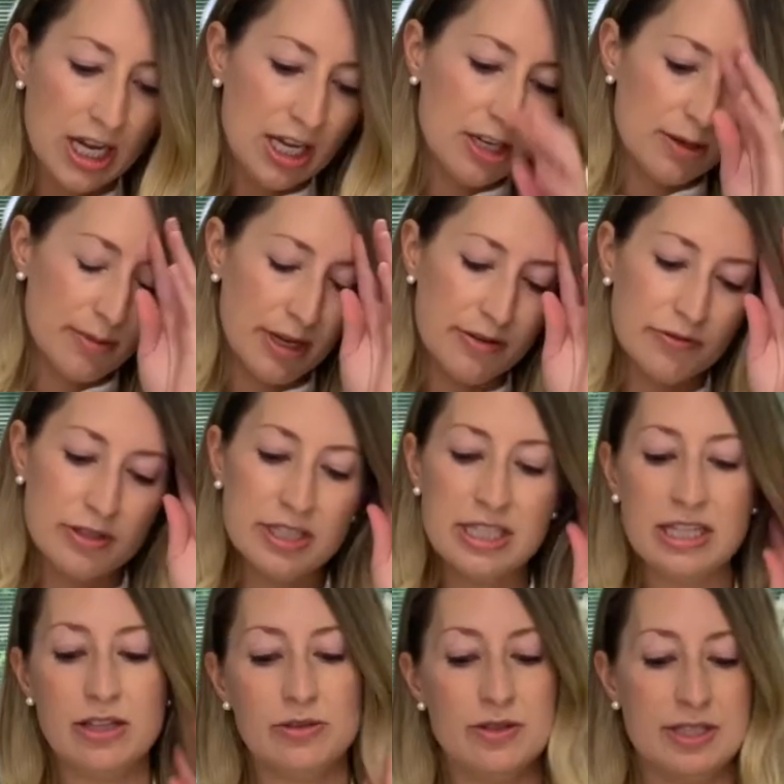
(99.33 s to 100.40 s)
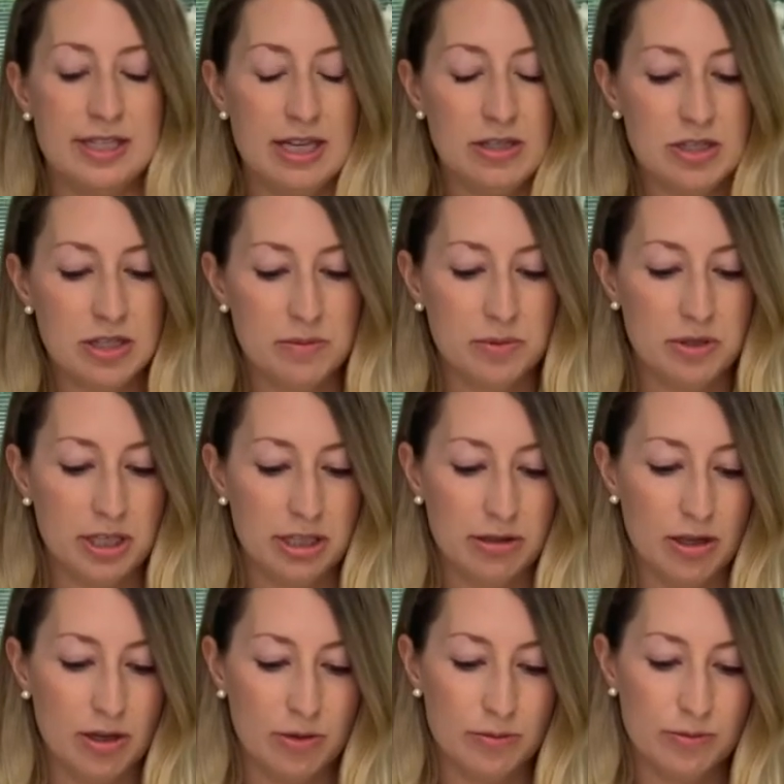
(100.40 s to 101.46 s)
Now my free T3 is actually pretty
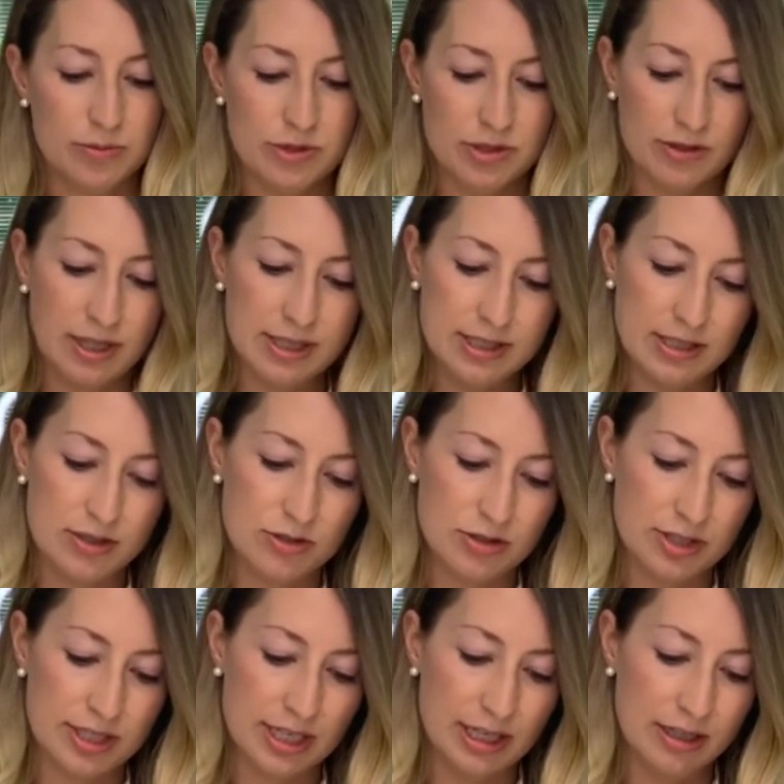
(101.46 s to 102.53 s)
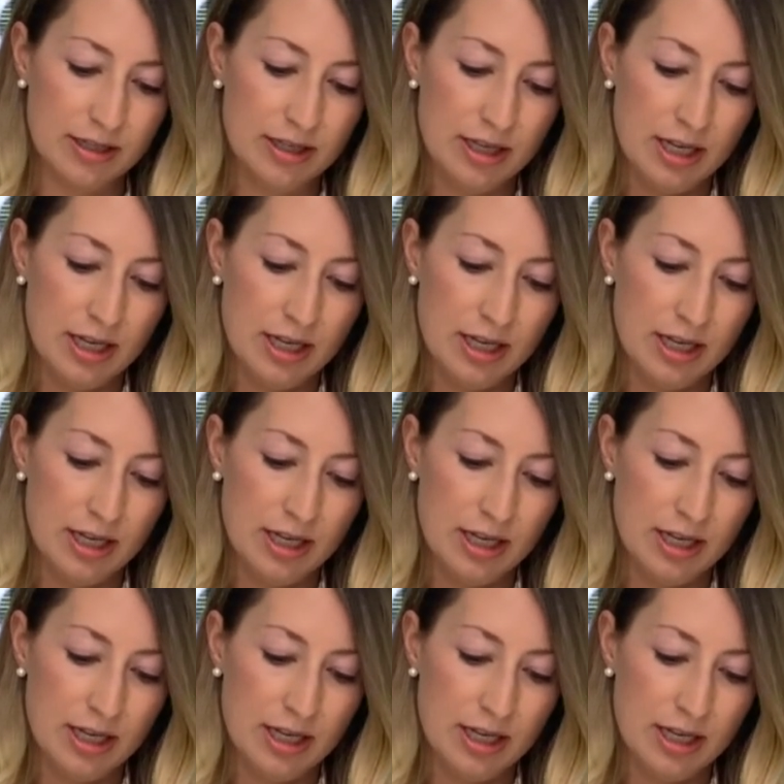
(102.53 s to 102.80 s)
low, so that's interesting.